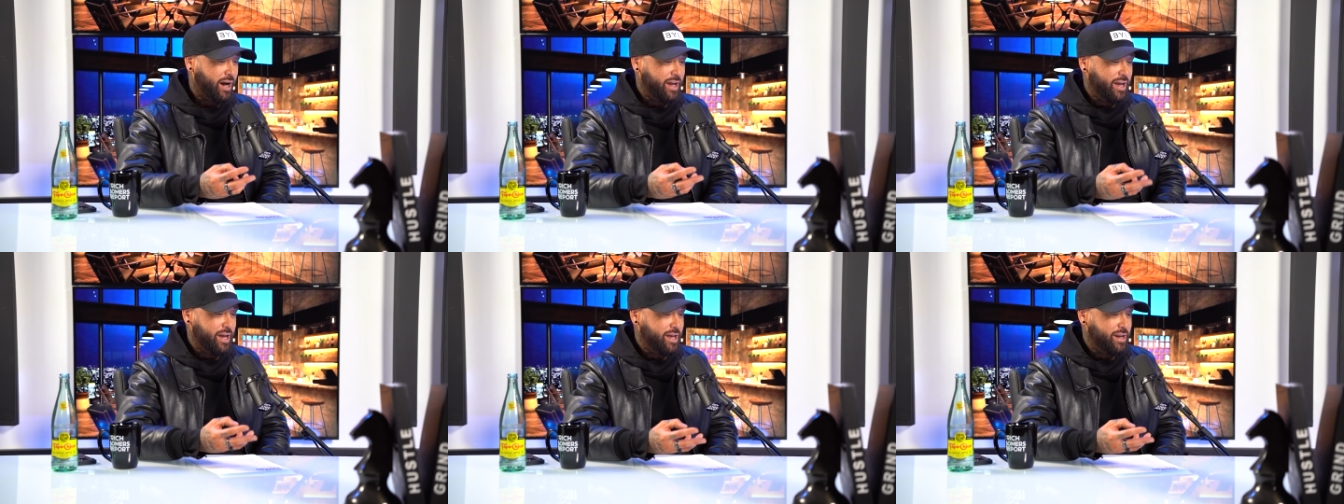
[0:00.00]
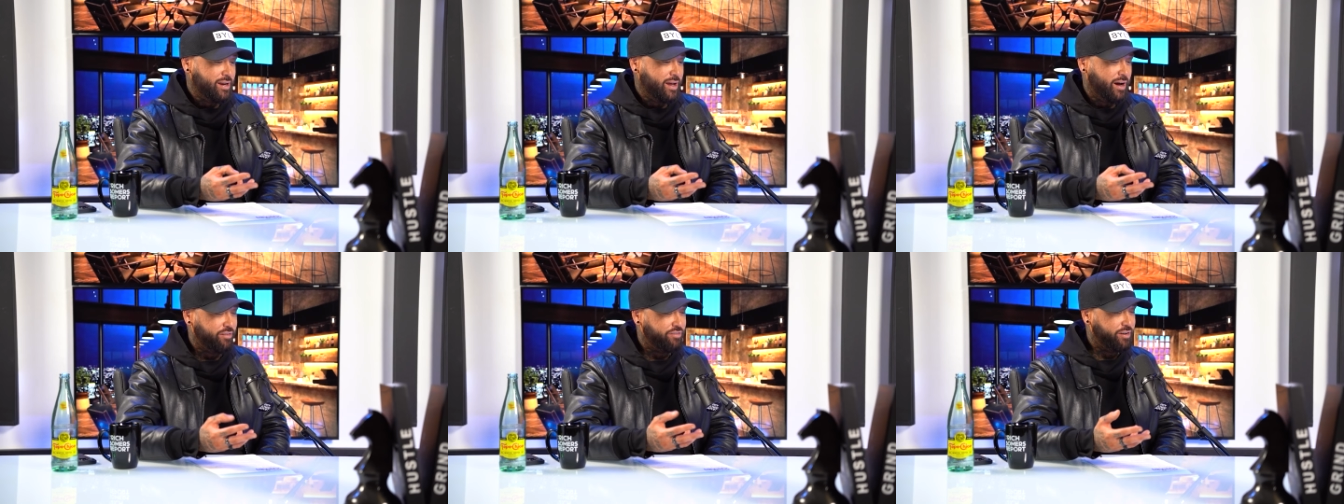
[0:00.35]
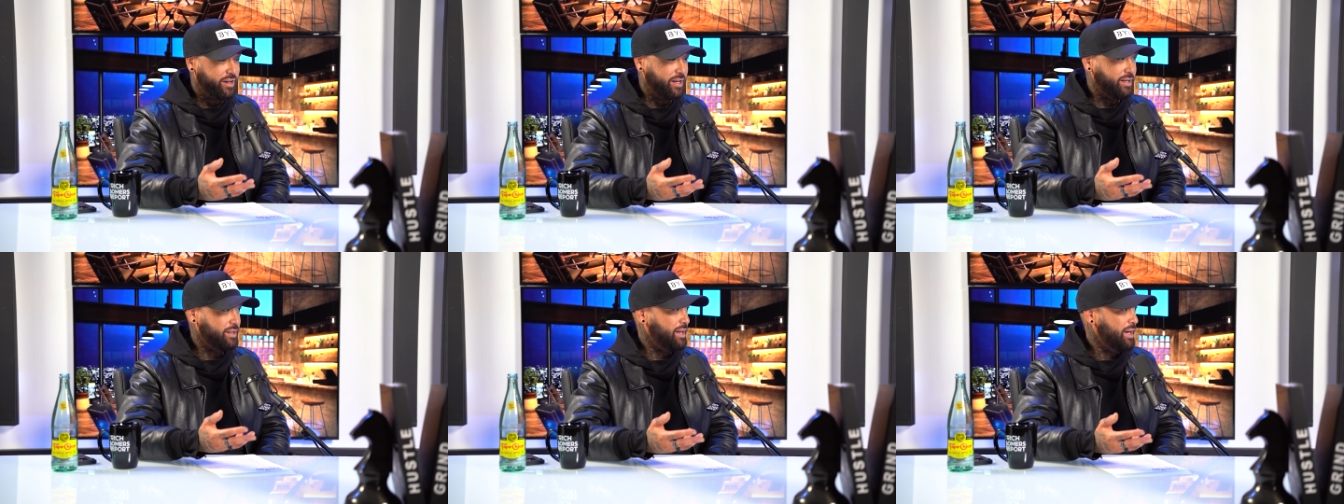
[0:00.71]
in a
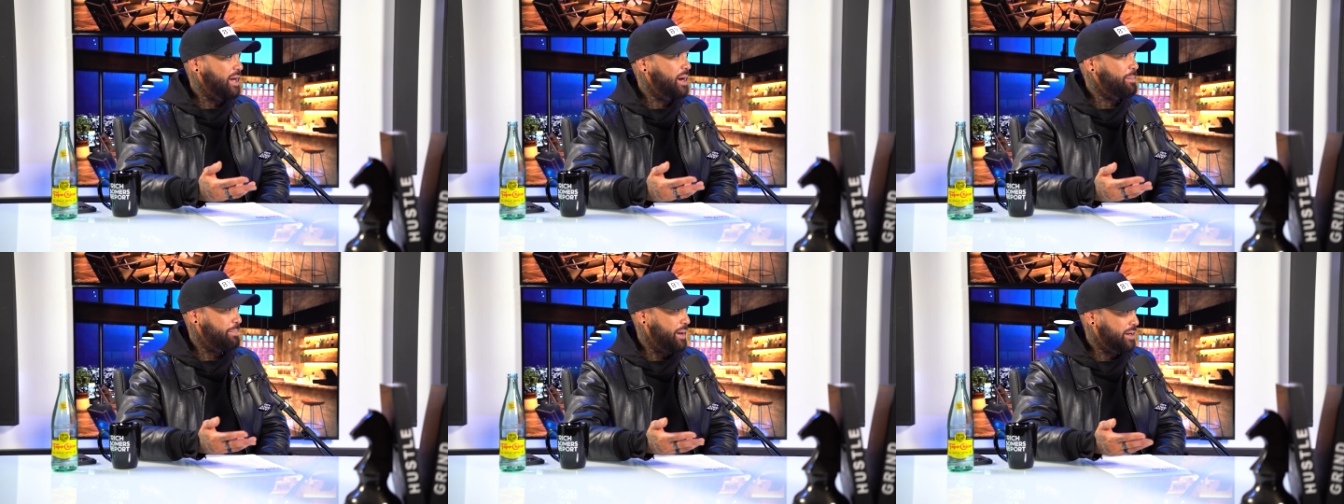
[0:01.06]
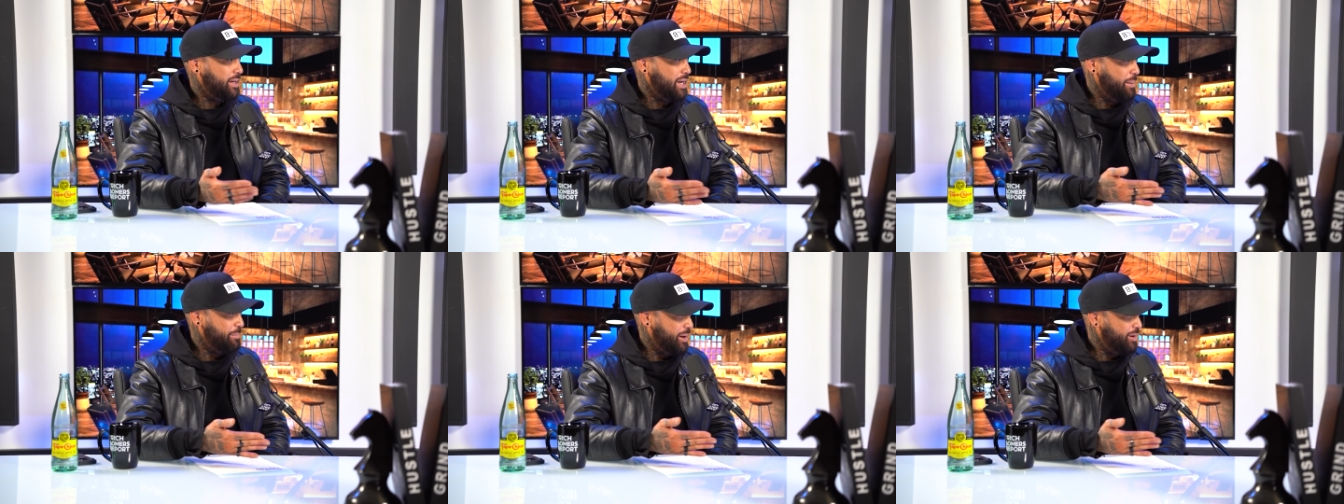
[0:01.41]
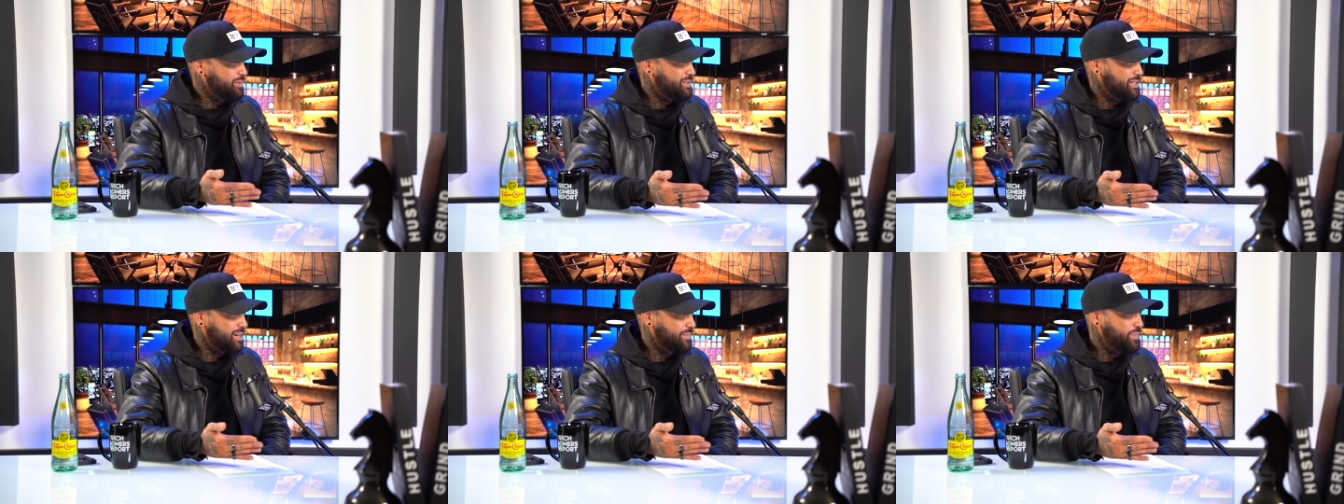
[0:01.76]
freaking Camp
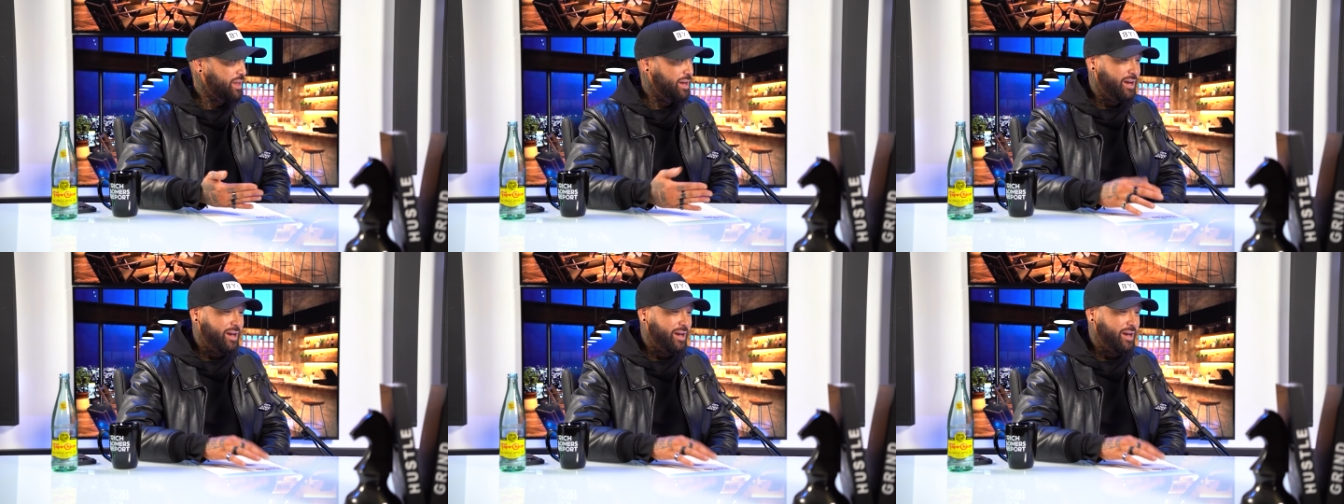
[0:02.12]
Pendleton.